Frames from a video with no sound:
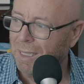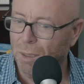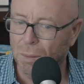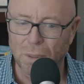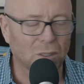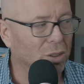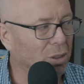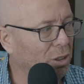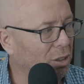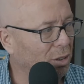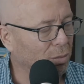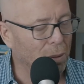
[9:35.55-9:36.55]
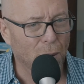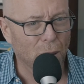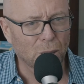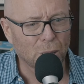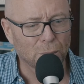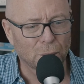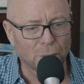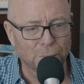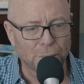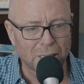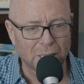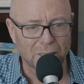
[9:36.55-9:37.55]
The research is remarkable
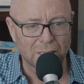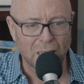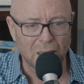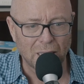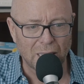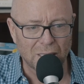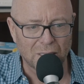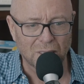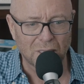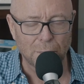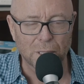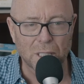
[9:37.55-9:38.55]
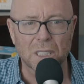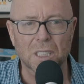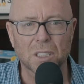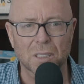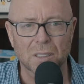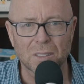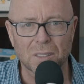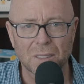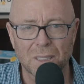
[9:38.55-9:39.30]
because they all had the same conditions.